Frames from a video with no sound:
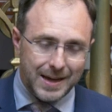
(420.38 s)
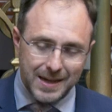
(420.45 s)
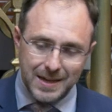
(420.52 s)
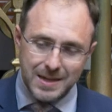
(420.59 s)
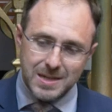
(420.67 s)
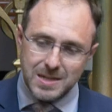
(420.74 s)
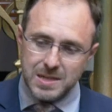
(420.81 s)

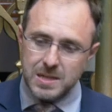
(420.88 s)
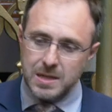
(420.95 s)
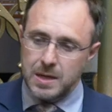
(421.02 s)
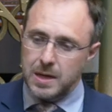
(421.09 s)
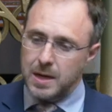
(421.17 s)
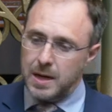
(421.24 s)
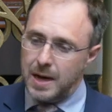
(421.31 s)
is
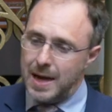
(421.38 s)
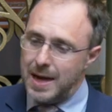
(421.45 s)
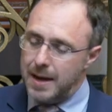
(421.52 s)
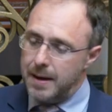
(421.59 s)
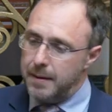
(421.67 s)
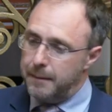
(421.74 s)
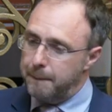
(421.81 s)

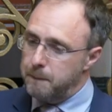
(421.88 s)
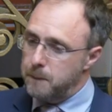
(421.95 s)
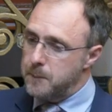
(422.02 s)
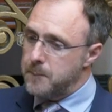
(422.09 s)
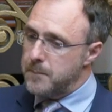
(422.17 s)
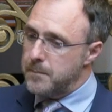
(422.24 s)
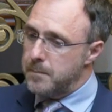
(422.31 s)
uh,
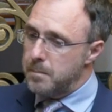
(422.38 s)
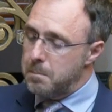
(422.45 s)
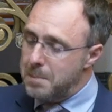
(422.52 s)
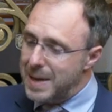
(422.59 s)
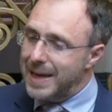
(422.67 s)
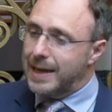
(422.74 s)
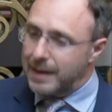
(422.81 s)

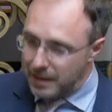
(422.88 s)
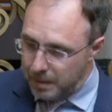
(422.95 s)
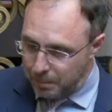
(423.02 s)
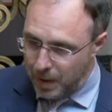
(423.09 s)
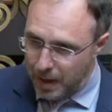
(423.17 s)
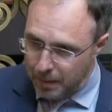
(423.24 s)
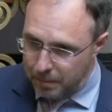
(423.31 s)
making the
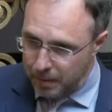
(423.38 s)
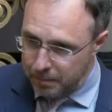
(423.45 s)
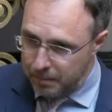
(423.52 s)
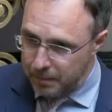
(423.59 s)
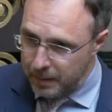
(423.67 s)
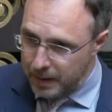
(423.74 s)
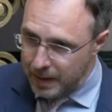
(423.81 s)

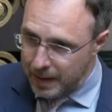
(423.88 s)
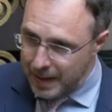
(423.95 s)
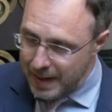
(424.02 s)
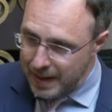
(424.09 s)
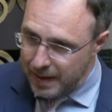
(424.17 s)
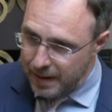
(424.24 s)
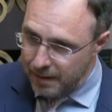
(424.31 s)
problem
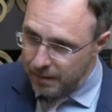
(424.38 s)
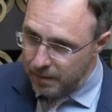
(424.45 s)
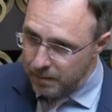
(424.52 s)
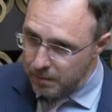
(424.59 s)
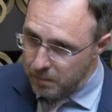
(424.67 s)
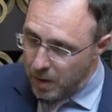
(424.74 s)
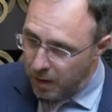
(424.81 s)
uh,
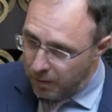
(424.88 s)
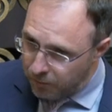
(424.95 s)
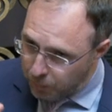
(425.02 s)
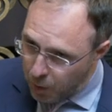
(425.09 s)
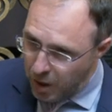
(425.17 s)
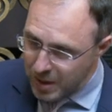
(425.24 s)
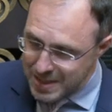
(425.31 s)
of
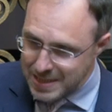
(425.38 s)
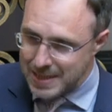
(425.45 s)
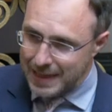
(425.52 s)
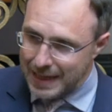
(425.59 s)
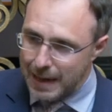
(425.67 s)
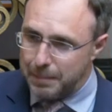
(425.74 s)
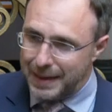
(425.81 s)

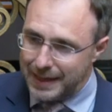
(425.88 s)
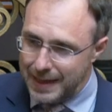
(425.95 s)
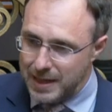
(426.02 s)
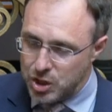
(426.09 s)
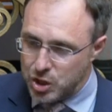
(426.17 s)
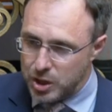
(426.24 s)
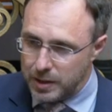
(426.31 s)
processing
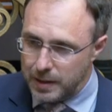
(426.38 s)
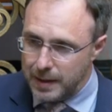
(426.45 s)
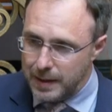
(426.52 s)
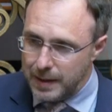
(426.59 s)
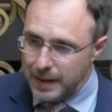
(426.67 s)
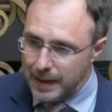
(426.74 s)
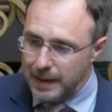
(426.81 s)
application
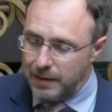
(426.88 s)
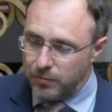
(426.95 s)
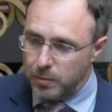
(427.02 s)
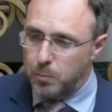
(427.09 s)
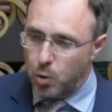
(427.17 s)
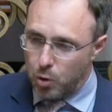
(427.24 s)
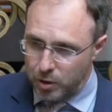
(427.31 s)
even
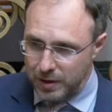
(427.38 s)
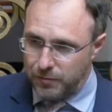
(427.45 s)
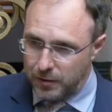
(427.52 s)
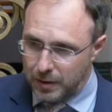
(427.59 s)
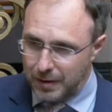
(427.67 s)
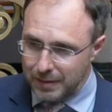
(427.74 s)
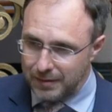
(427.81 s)
more
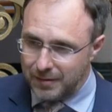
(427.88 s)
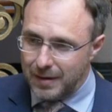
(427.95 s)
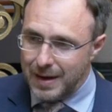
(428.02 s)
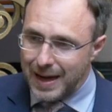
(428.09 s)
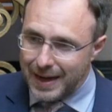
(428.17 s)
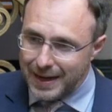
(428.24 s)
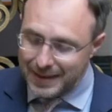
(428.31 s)
difficult.
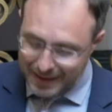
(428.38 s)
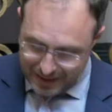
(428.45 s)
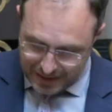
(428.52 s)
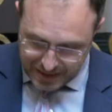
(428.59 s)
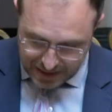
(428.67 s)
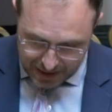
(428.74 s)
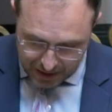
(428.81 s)
And I think
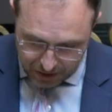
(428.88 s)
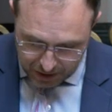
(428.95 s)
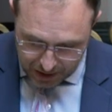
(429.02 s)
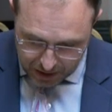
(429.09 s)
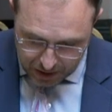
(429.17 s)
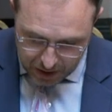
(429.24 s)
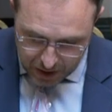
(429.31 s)
it's an
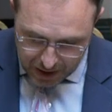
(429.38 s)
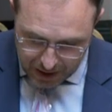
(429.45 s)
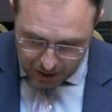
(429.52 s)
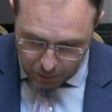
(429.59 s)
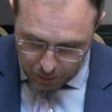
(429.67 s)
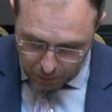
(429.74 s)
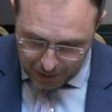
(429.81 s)
area uh,
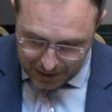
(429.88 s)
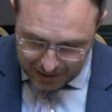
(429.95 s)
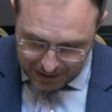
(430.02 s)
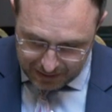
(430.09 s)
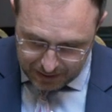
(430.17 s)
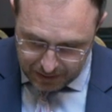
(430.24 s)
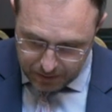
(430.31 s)
where we
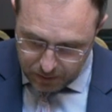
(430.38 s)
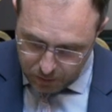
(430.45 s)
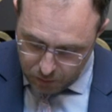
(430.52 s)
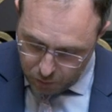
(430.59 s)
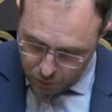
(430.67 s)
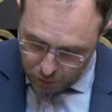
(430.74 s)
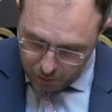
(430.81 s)
need to
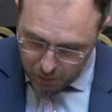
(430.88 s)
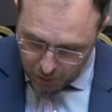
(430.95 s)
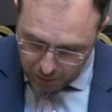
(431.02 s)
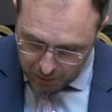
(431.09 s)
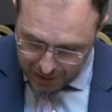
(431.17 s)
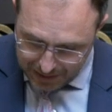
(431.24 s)
where we